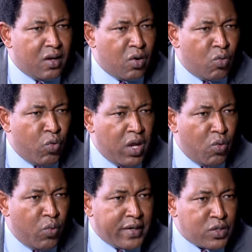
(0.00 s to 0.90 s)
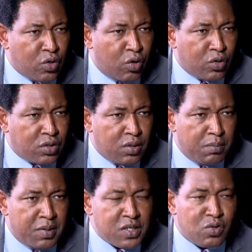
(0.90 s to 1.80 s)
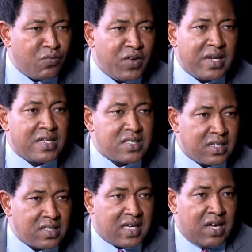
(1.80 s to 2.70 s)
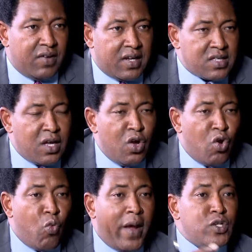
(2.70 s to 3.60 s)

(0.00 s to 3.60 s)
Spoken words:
we went to court based on various things. The governors went